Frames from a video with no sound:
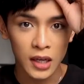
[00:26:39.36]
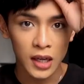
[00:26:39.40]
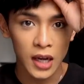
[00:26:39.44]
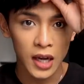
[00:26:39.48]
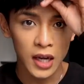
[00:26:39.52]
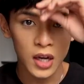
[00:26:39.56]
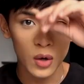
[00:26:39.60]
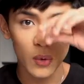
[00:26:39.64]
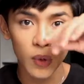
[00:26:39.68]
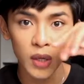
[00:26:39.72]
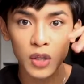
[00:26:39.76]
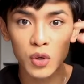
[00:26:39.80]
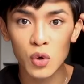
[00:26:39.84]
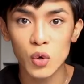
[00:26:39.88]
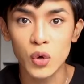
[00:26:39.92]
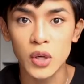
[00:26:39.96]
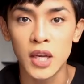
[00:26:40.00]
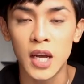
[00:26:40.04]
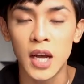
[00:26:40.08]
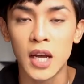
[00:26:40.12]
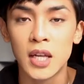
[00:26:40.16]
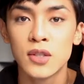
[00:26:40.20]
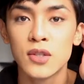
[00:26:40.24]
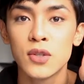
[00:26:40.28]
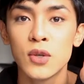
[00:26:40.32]
gagawin ko
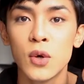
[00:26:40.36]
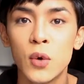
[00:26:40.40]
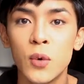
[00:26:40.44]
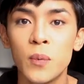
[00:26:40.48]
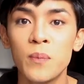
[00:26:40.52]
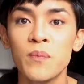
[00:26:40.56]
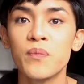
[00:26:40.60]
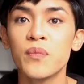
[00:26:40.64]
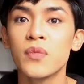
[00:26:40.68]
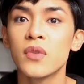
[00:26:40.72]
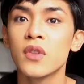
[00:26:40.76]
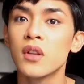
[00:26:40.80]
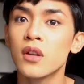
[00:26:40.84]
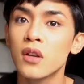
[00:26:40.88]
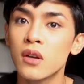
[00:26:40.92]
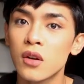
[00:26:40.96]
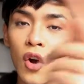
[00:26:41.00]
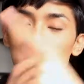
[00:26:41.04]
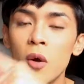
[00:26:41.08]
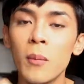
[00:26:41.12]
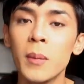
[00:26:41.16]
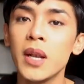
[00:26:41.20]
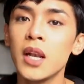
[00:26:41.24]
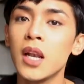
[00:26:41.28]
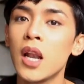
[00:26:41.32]
yan. So,
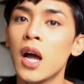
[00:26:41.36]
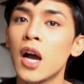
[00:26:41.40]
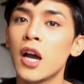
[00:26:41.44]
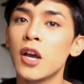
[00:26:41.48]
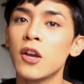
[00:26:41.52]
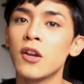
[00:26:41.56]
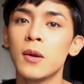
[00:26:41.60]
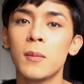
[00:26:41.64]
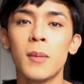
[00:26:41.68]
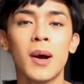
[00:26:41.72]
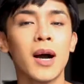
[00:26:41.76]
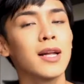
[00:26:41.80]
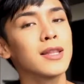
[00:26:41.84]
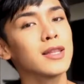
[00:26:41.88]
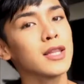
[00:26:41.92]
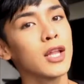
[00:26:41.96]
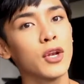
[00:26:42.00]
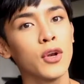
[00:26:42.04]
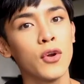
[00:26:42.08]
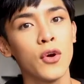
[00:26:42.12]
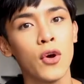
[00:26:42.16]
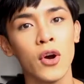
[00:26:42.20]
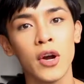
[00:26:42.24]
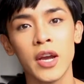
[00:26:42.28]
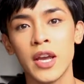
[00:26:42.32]
comment lang kayo ng mga
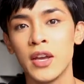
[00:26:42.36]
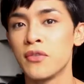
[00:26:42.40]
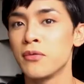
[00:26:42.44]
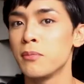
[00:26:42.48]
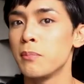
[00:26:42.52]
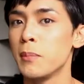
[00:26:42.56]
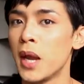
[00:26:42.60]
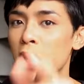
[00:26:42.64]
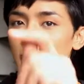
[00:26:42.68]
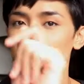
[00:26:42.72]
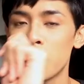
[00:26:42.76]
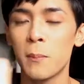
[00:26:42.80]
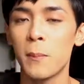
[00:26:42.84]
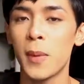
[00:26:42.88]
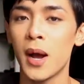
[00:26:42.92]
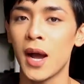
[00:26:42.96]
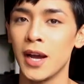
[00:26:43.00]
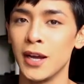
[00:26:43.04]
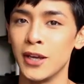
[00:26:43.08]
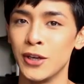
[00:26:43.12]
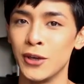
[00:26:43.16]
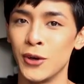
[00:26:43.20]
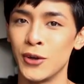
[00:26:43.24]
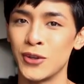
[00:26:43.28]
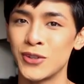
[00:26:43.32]
tanong if meron pa
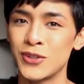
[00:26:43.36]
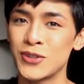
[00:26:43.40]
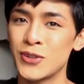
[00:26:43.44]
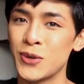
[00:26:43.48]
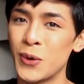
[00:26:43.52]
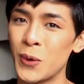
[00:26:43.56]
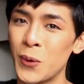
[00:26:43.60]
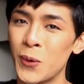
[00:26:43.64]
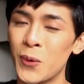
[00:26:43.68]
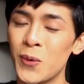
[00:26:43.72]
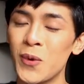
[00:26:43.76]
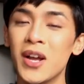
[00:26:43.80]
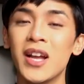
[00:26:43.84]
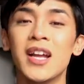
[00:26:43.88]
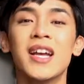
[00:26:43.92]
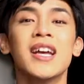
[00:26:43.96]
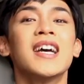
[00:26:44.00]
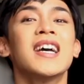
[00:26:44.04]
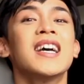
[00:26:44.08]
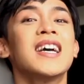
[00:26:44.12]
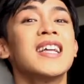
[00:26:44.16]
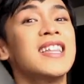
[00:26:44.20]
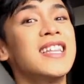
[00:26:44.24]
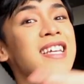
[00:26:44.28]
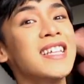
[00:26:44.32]
kayo. So,
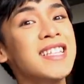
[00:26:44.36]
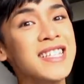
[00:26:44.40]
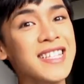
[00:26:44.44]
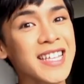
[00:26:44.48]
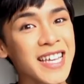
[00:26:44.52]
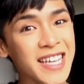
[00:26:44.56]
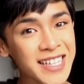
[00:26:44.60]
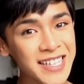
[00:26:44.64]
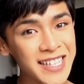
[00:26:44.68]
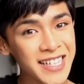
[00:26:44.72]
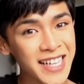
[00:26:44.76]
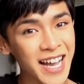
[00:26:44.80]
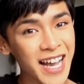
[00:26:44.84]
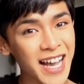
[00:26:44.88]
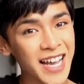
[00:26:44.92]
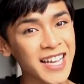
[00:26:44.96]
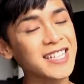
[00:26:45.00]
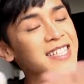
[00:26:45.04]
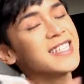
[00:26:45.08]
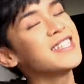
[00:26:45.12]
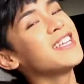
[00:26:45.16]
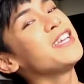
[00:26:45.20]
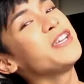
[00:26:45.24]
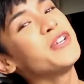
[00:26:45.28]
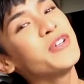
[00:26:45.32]
that's it
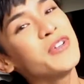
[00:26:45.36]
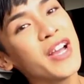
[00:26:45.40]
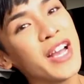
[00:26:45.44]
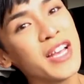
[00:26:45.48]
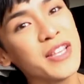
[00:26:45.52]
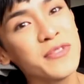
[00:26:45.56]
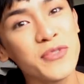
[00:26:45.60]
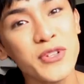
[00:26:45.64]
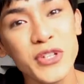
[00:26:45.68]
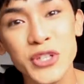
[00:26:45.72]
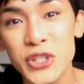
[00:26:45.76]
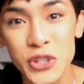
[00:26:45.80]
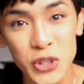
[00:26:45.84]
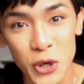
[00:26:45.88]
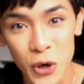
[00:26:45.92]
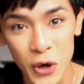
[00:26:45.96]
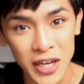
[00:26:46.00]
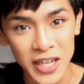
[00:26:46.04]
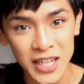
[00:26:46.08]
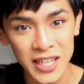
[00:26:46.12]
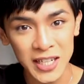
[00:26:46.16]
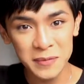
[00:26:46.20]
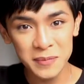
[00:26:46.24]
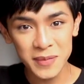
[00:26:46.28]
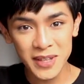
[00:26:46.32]
guys. Thank you guys for
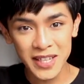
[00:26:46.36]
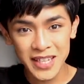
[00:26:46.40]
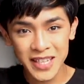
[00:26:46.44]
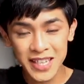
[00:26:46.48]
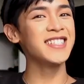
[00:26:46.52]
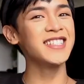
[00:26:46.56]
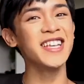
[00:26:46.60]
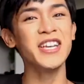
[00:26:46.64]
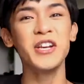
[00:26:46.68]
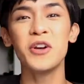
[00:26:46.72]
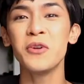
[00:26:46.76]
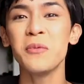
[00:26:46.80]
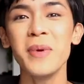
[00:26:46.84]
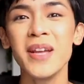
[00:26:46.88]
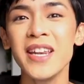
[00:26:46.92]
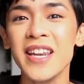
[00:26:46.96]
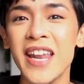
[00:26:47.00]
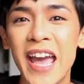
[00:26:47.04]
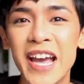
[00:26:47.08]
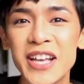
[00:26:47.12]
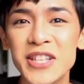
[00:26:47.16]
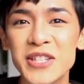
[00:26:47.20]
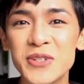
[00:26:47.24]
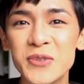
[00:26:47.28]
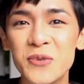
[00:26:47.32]
joining me. See you on my
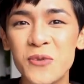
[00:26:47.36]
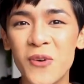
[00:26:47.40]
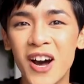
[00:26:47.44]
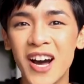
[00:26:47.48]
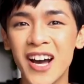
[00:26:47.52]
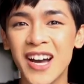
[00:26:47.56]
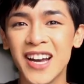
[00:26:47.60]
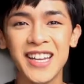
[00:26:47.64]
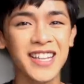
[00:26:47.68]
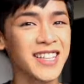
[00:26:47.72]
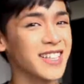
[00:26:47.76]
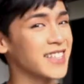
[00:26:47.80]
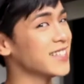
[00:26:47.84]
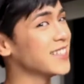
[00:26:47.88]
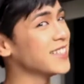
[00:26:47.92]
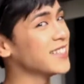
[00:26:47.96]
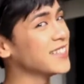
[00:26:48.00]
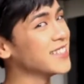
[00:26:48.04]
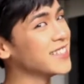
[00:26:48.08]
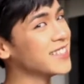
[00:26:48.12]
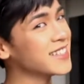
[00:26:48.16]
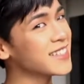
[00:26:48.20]
next one.